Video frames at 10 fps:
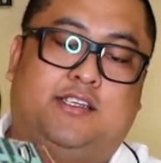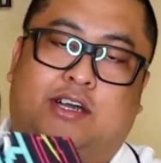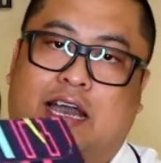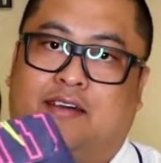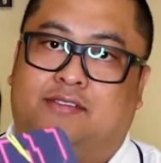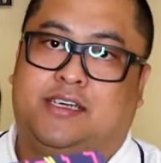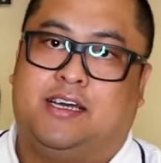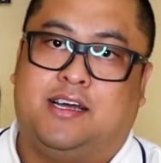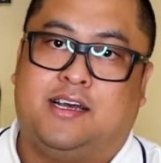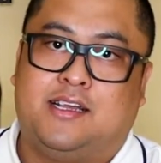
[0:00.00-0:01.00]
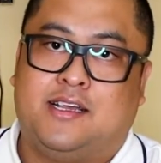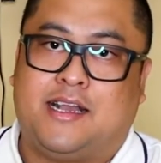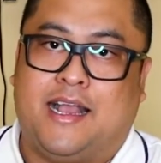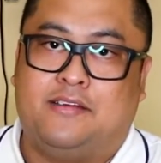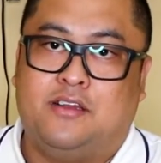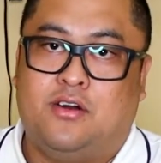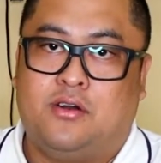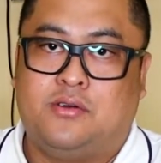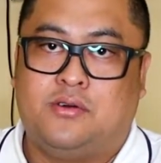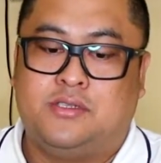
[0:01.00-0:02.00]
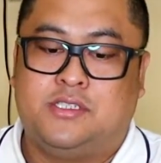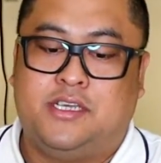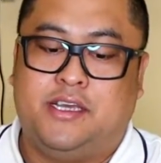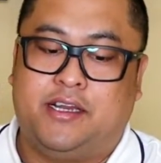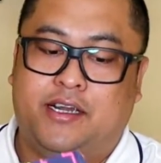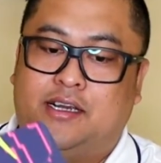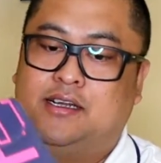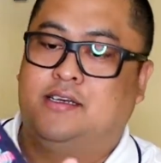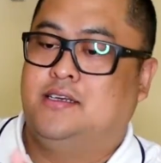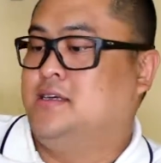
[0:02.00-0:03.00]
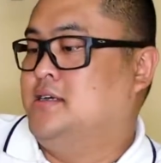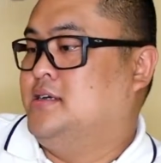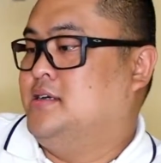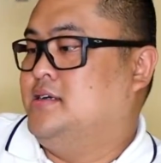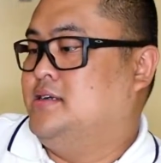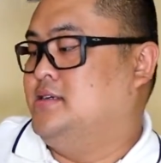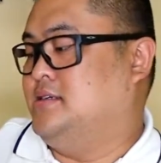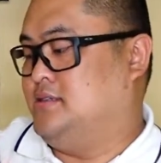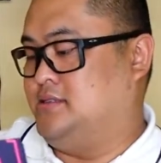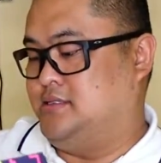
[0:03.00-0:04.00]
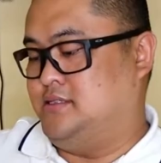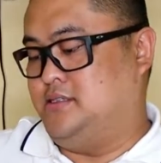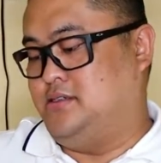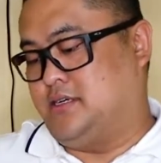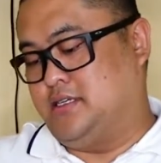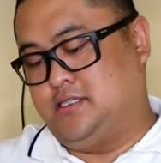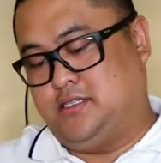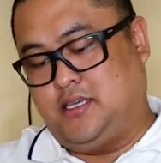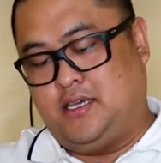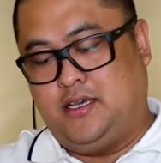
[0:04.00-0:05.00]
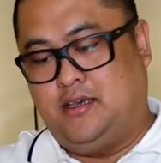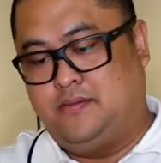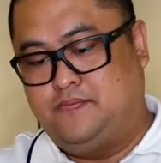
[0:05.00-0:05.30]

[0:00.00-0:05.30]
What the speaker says: You have the Kyrie logos here. So you can see.